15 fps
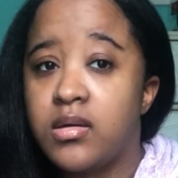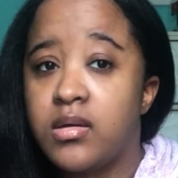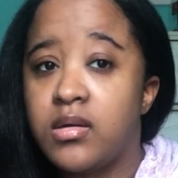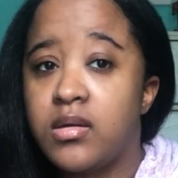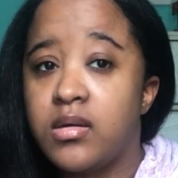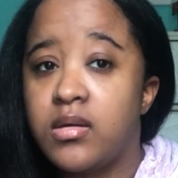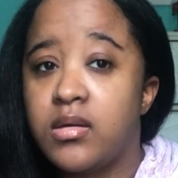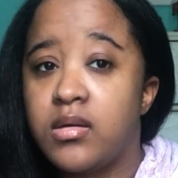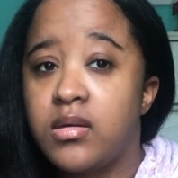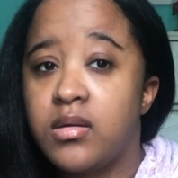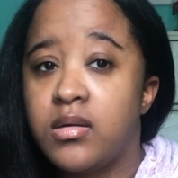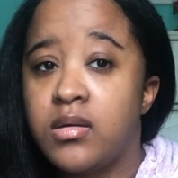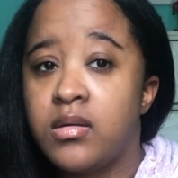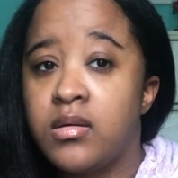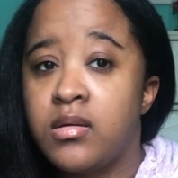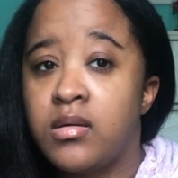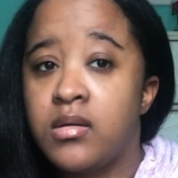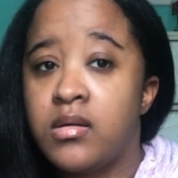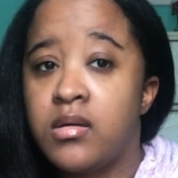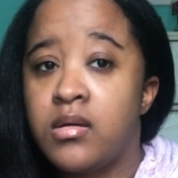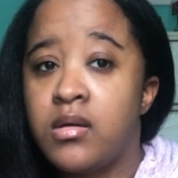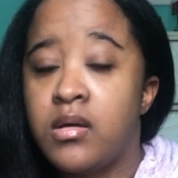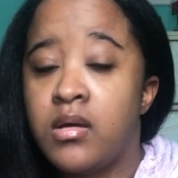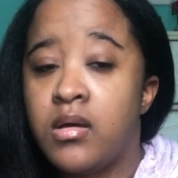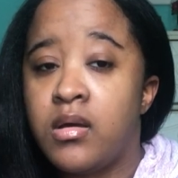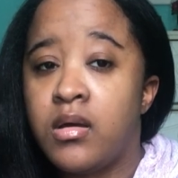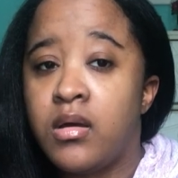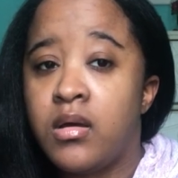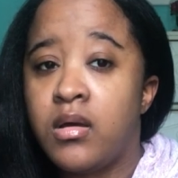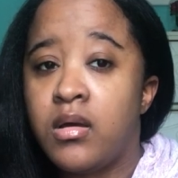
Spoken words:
(silence)